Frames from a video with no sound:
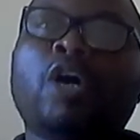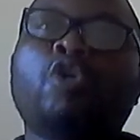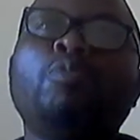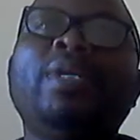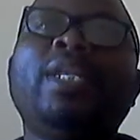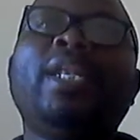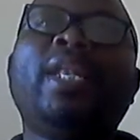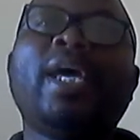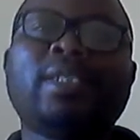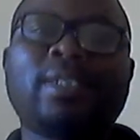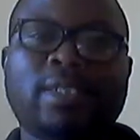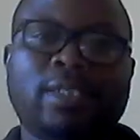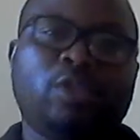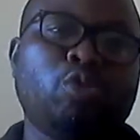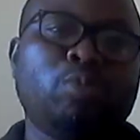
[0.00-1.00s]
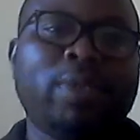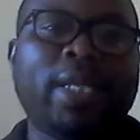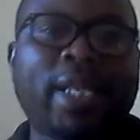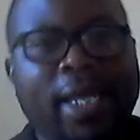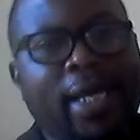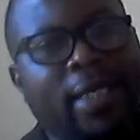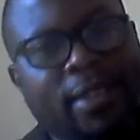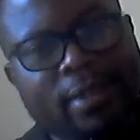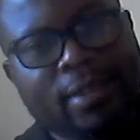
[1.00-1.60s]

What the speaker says: could be lesson to be learned